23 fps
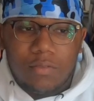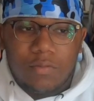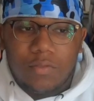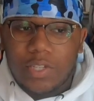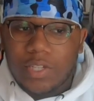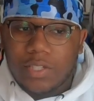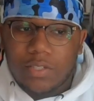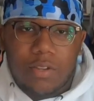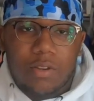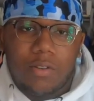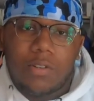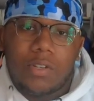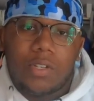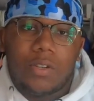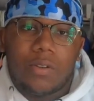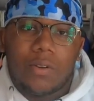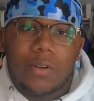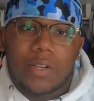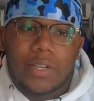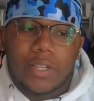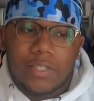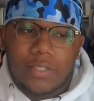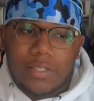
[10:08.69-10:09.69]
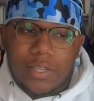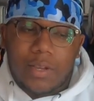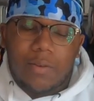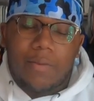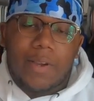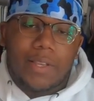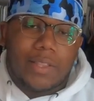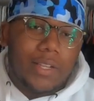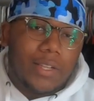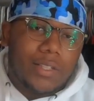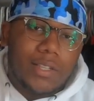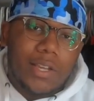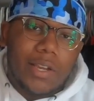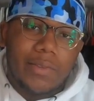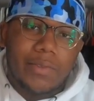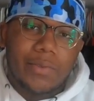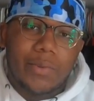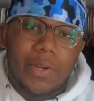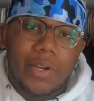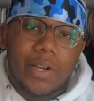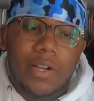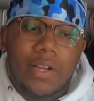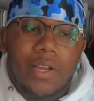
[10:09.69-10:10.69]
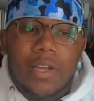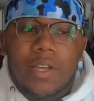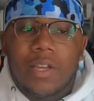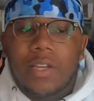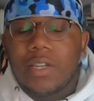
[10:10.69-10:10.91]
just go to New York and sit right there in Times Square.